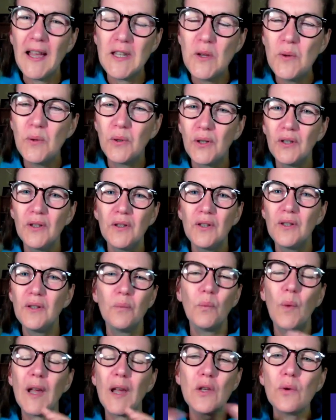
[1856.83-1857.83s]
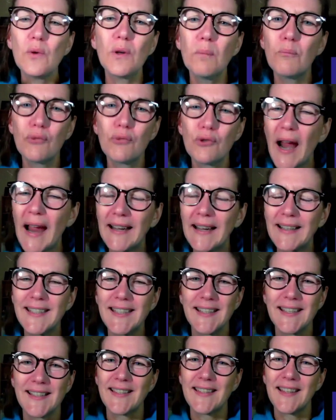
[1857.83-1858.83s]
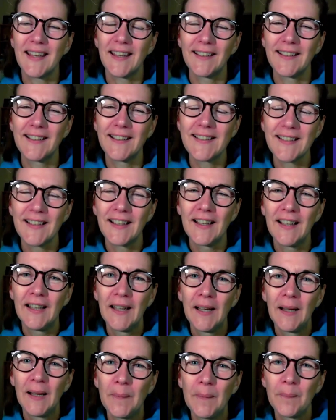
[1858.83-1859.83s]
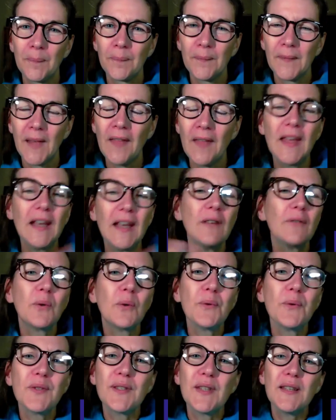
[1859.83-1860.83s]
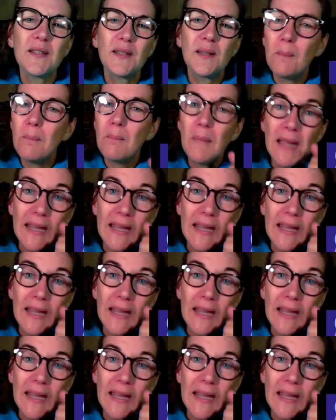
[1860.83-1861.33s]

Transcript: where you can where you can practice things. And then, of course, there's the